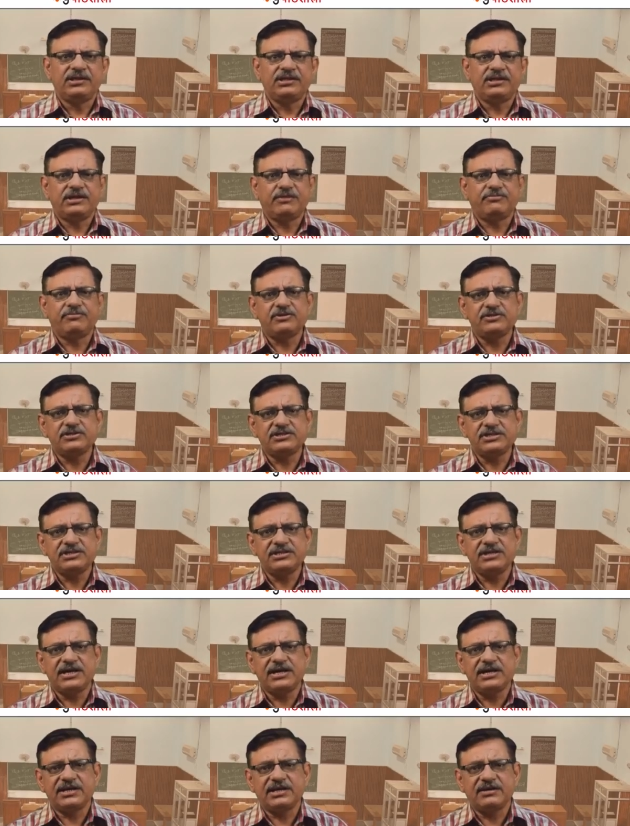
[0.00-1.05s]
The Gemelsi
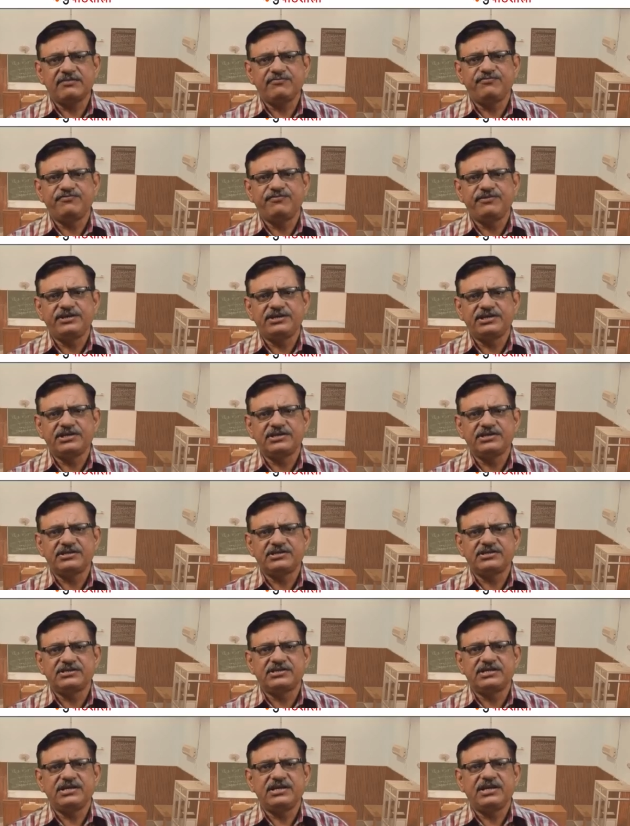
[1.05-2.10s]
diagram
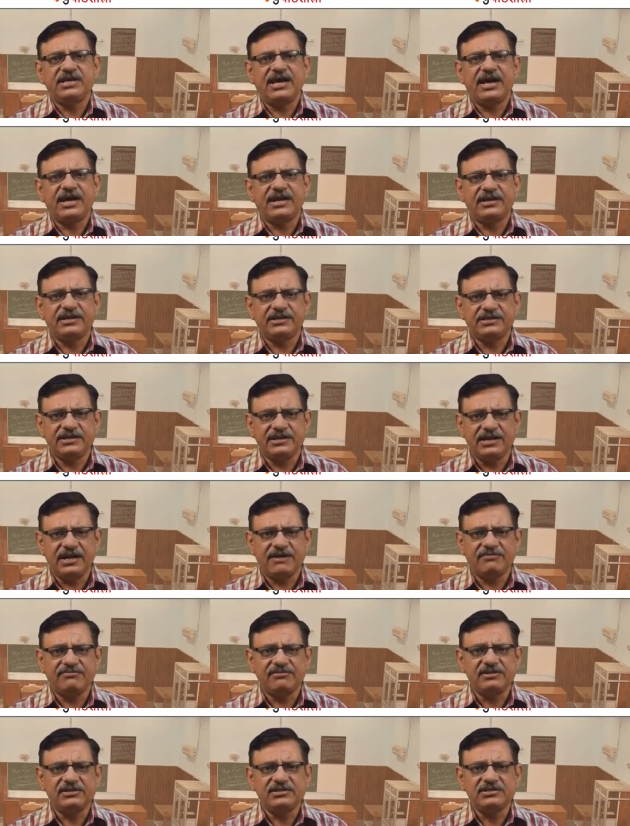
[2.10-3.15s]
features the energy
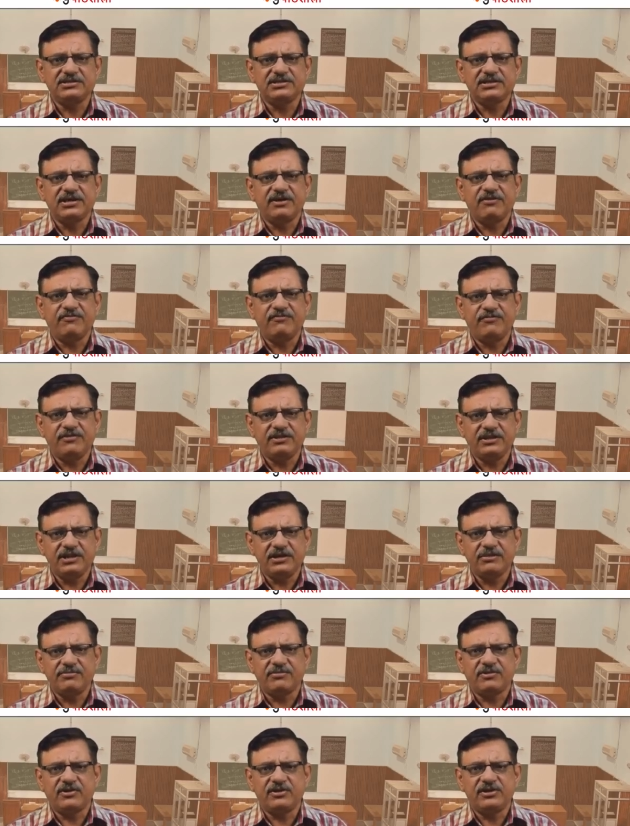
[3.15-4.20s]
levels
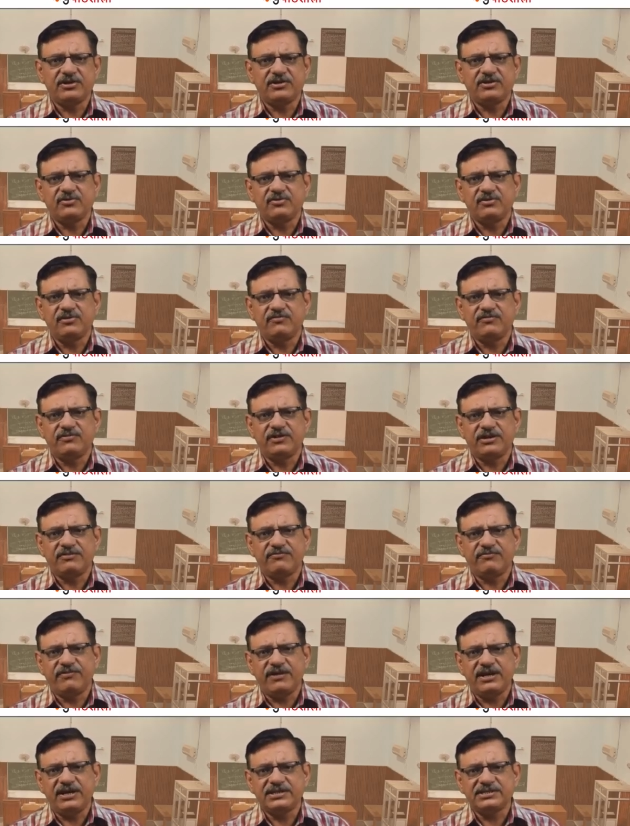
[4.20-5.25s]
within a molecule where
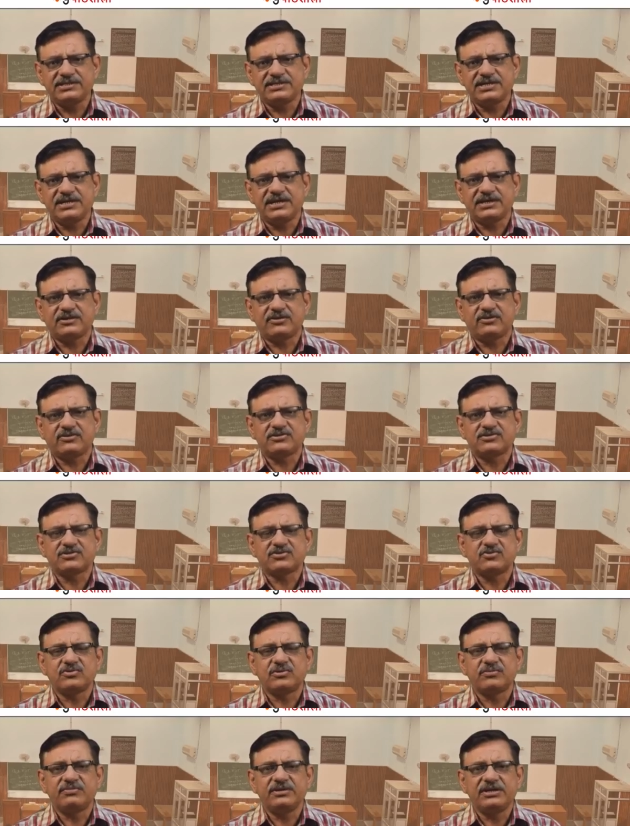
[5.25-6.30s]
valence electrons
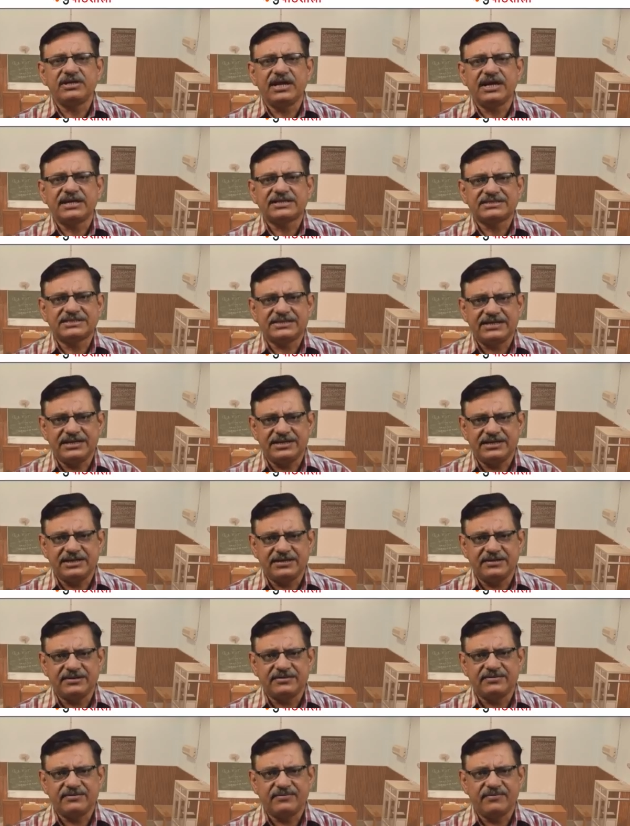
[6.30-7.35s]
could be excited.
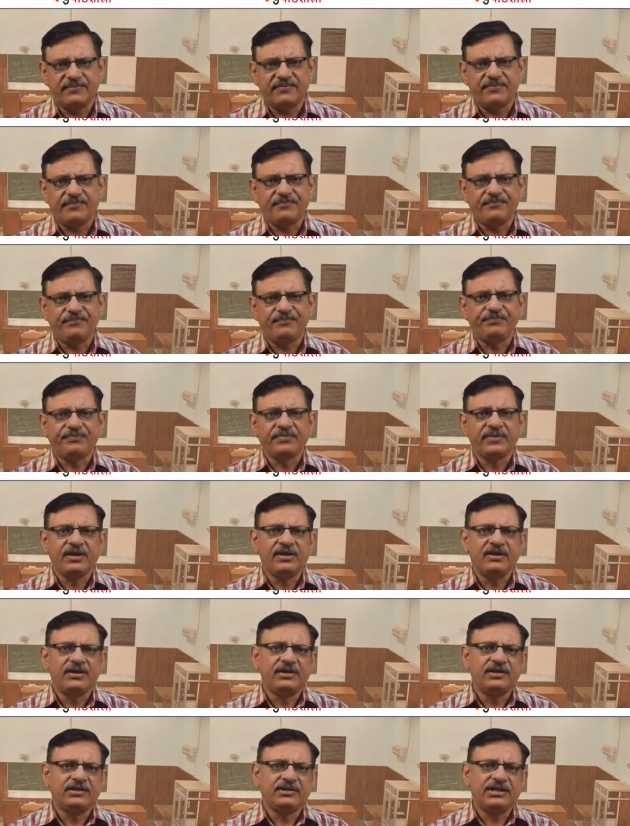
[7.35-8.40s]

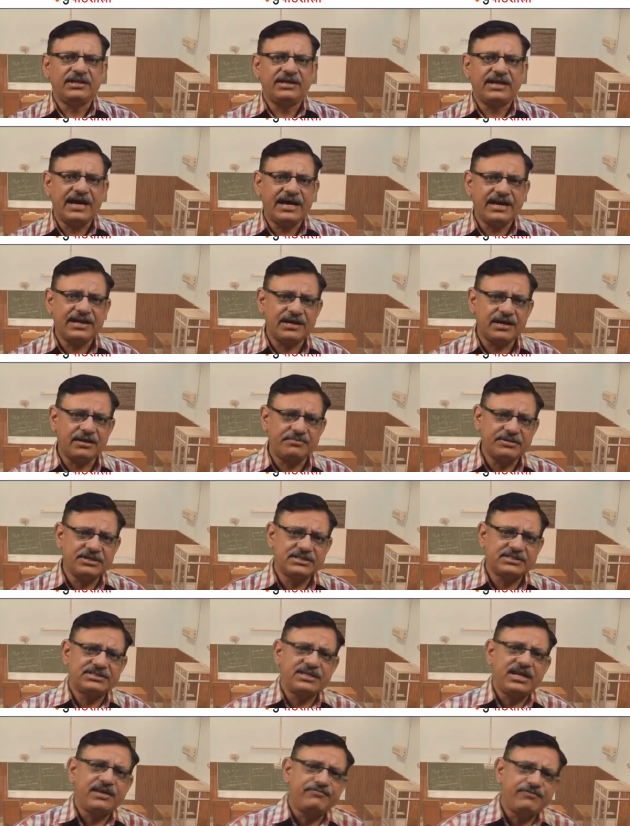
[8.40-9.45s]
The diagram
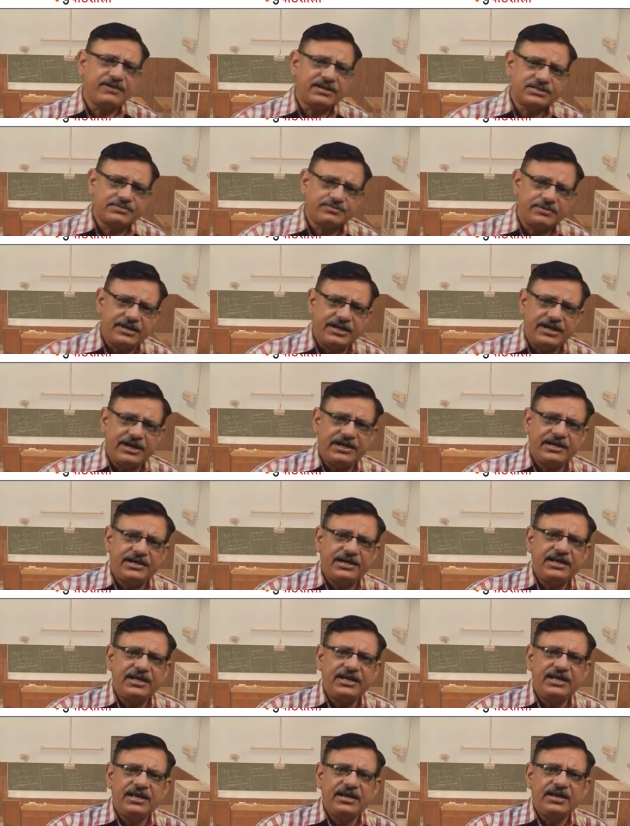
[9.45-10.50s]
is
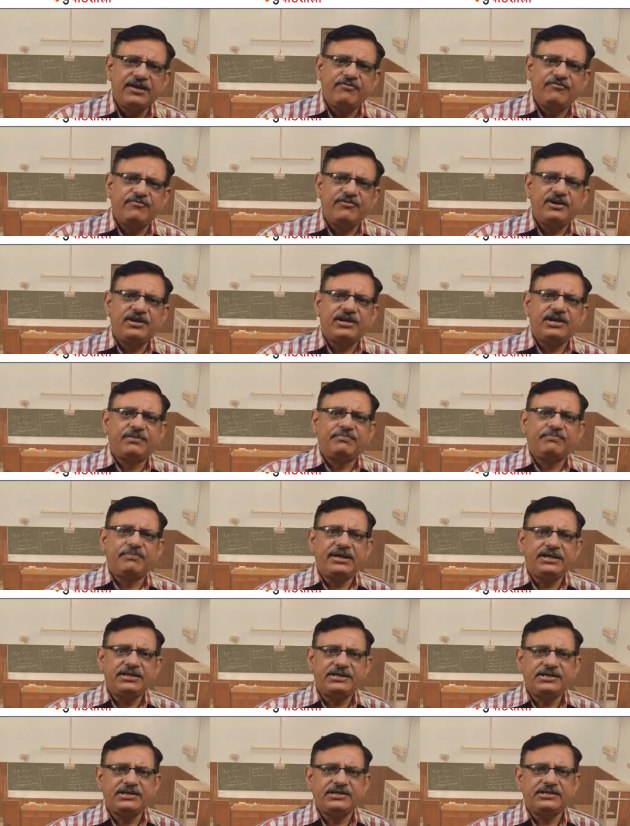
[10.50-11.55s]
self-explanatory where it
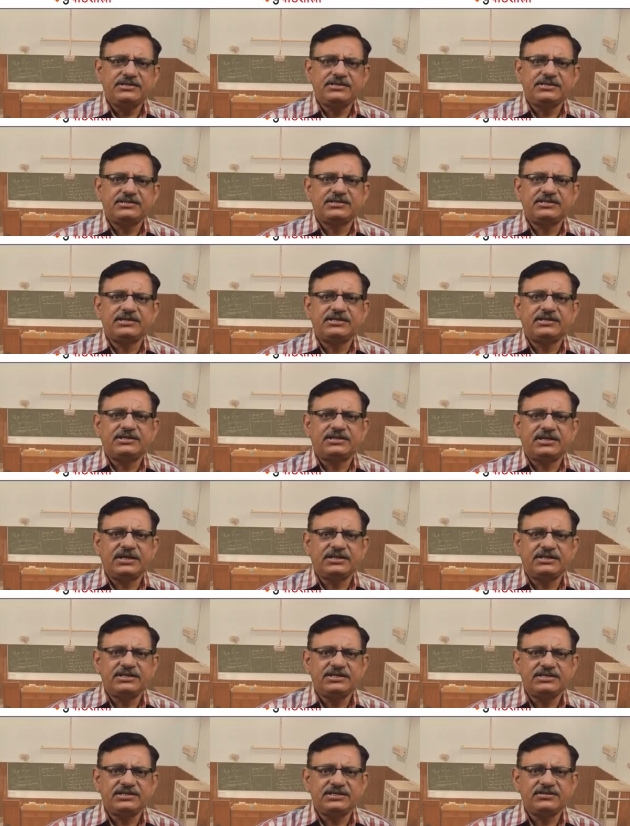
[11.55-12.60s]
mentions the
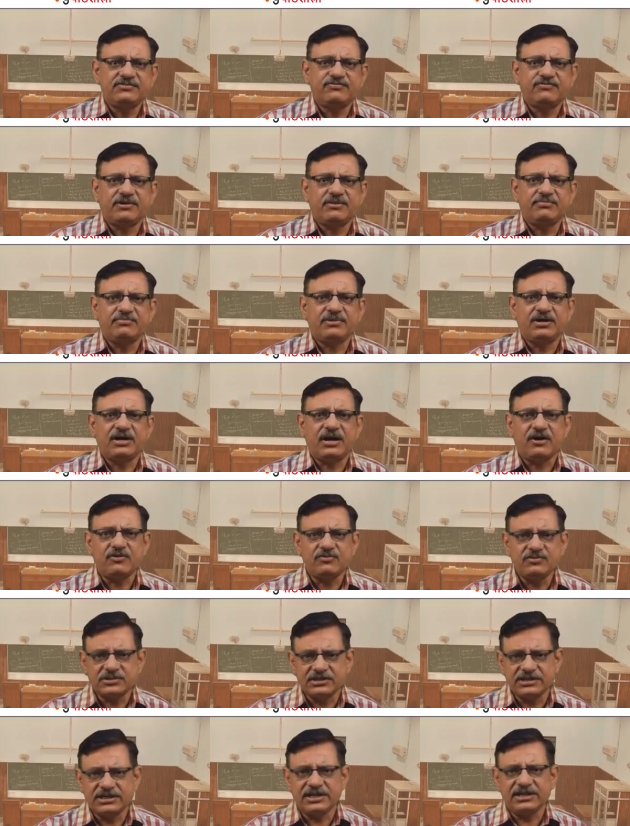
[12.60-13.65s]
transitions from
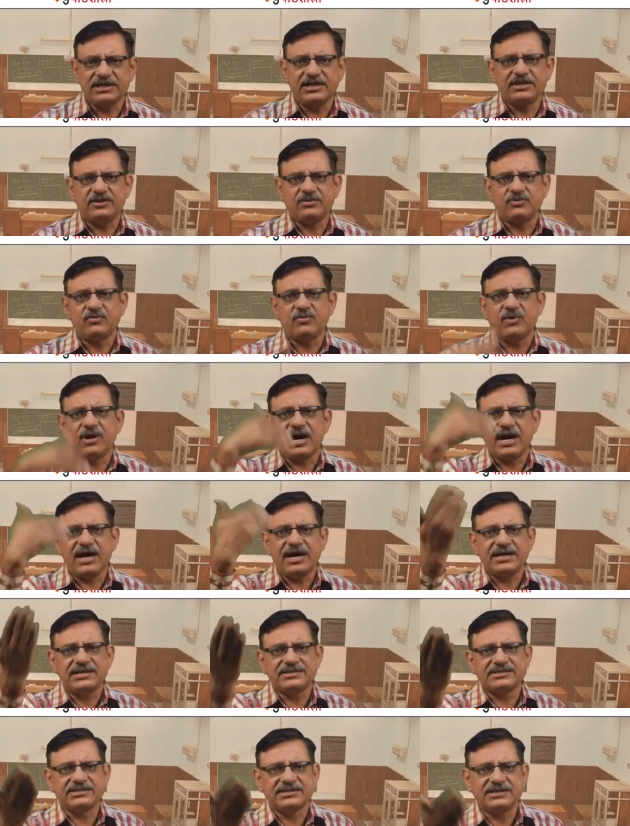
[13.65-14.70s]
ground singlet to
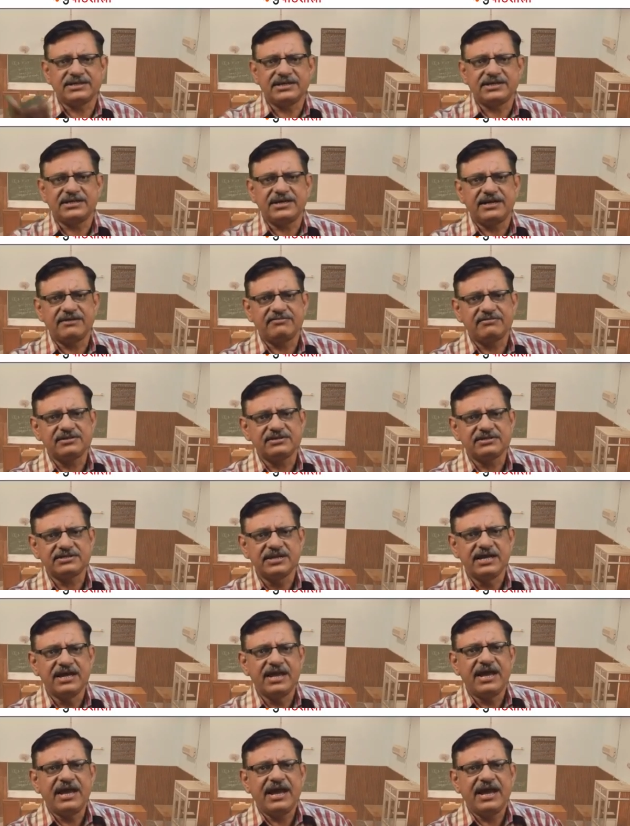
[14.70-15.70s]
higher singlet levels